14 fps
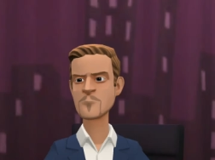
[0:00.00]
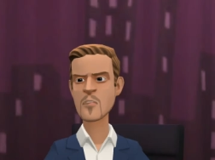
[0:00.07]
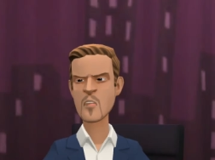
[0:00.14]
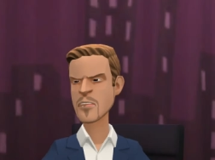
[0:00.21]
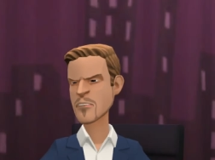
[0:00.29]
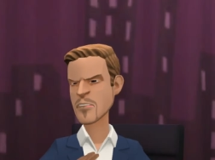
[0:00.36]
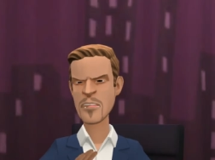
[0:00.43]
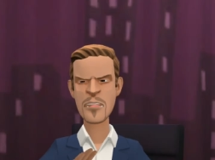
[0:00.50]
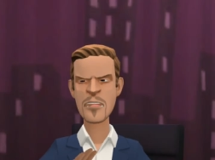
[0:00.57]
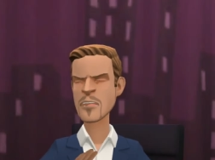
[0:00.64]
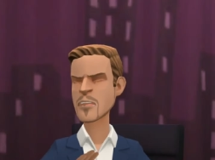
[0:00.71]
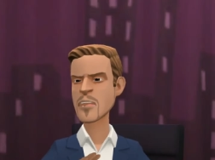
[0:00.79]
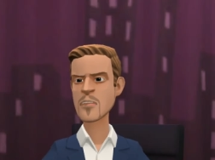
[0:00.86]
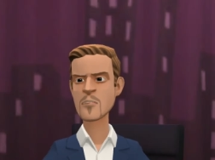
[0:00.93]
You
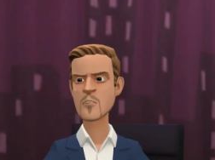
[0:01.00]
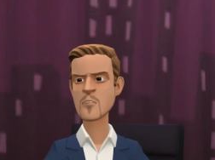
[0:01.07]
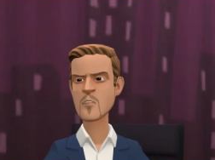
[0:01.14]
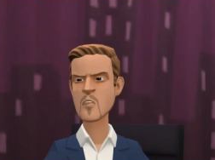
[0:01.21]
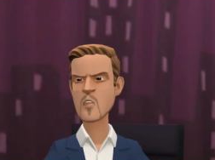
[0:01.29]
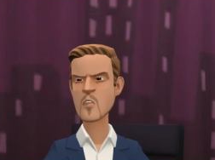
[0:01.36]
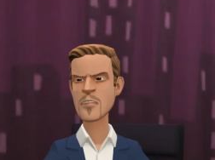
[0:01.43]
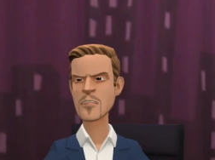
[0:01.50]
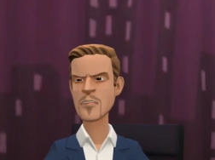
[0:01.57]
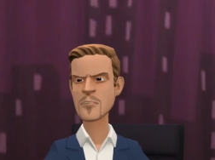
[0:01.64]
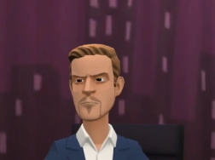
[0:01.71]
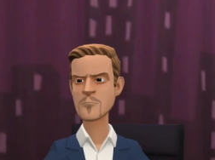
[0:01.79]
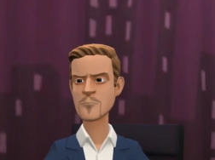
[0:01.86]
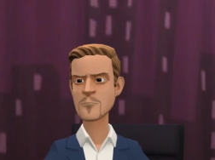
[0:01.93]
definitely don't want that.